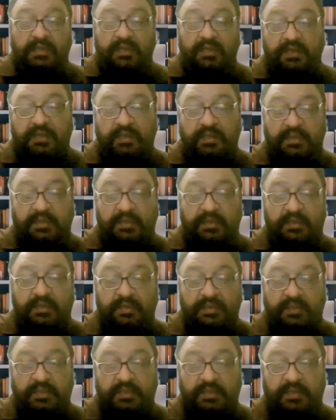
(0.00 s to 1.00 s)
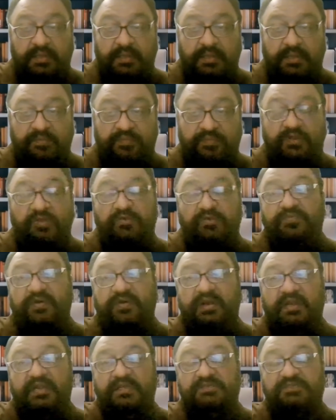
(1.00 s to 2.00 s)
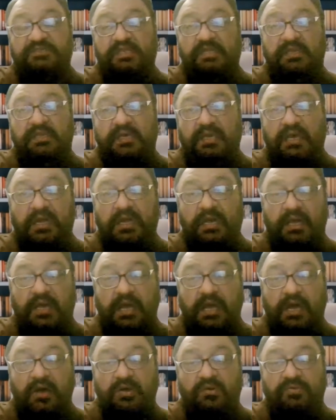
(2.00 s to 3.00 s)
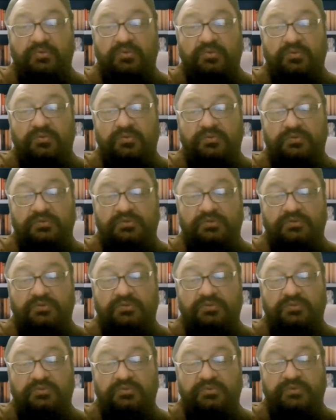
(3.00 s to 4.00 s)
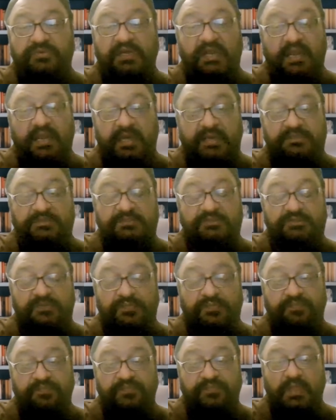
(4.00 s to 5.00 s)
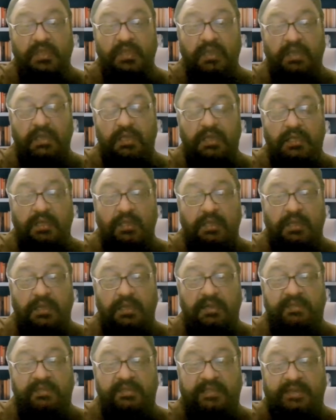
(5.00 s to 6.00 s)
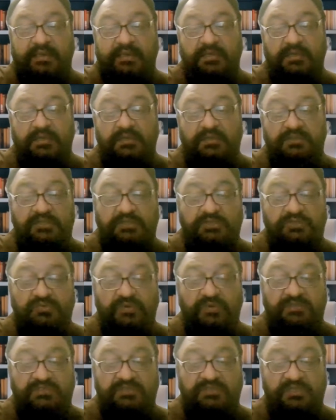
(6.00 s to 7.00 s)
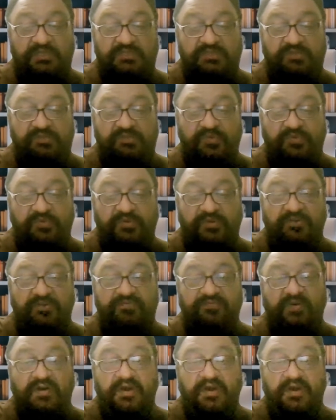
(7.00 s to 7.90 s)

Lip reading: video for listening, how you realize that this question is important